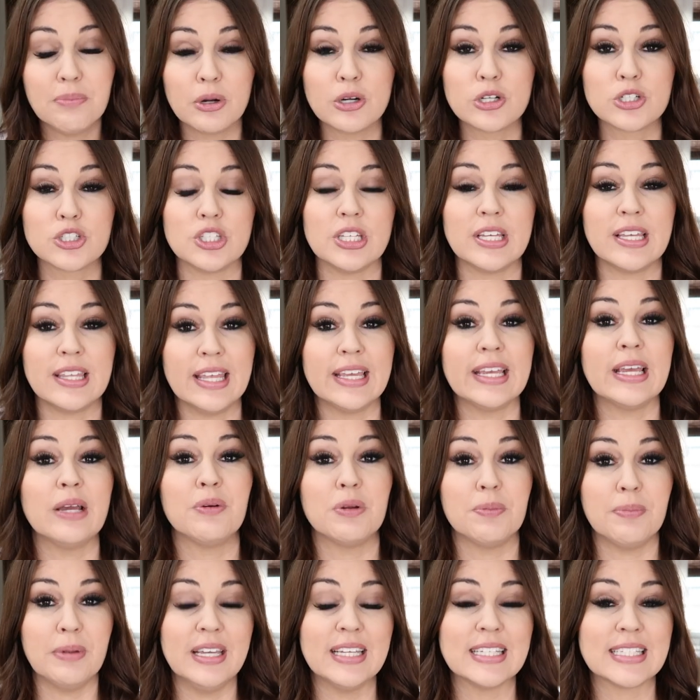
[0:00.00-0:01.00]
personally think it
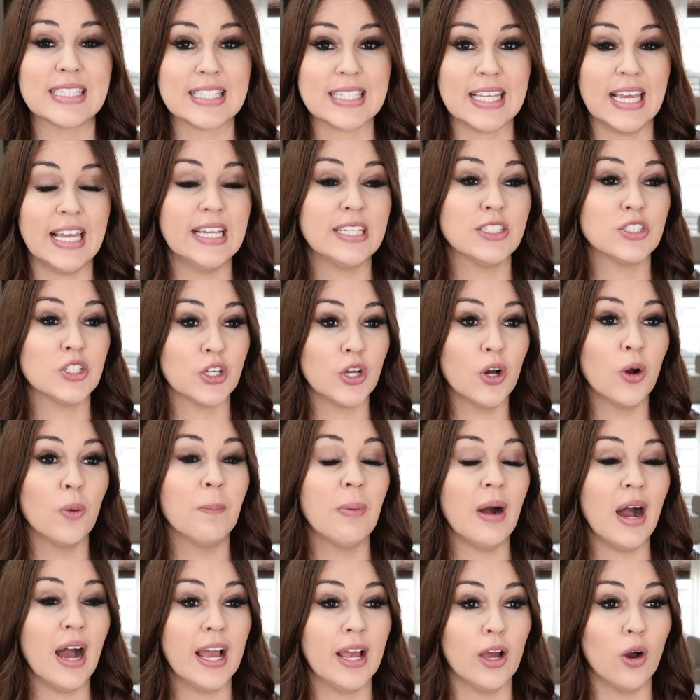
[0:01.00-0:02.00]
would be insane to go
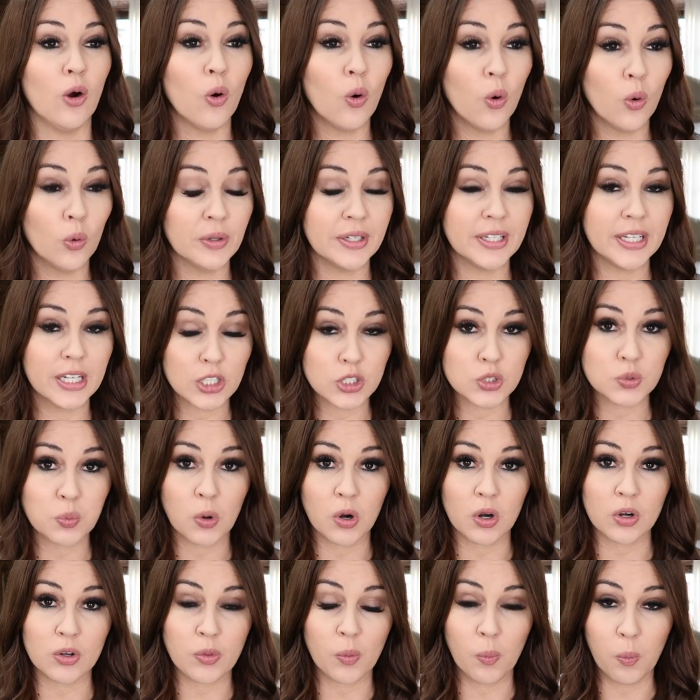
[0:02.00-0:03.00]
buy a whole year's
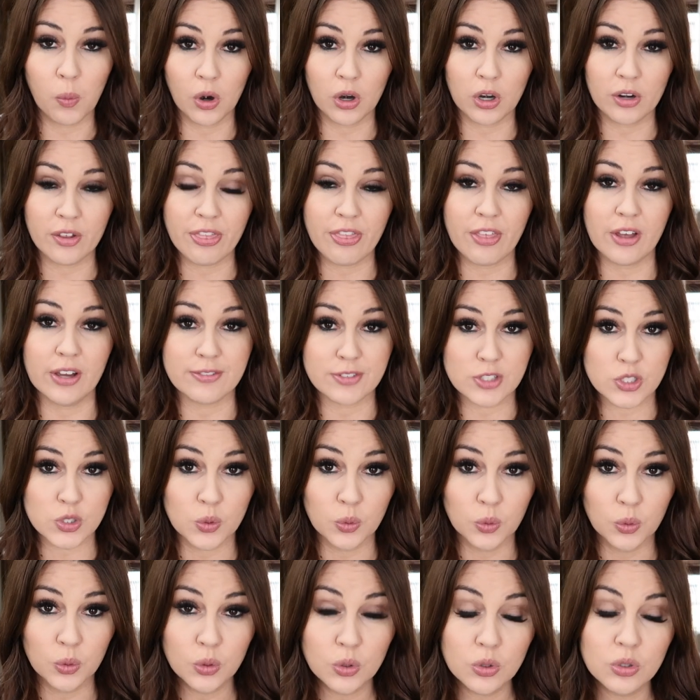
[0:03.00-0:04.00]
worth worth of
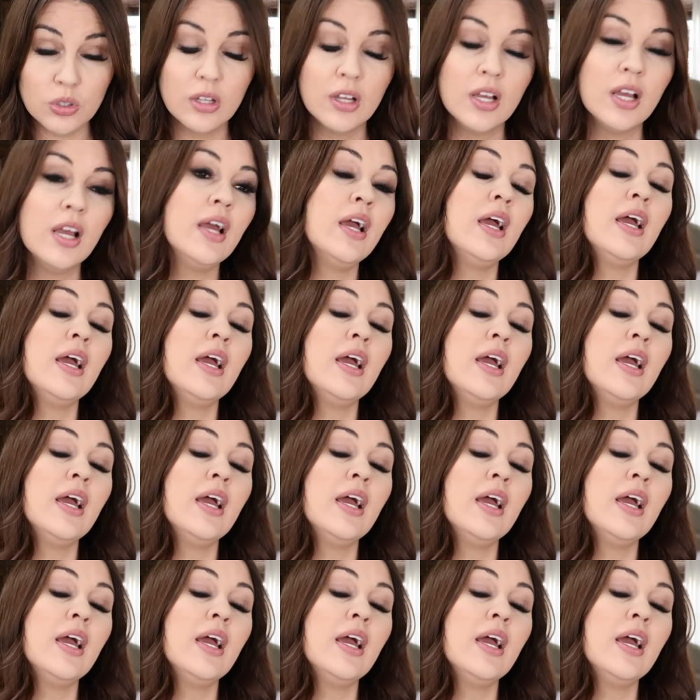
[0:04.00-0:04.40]
school.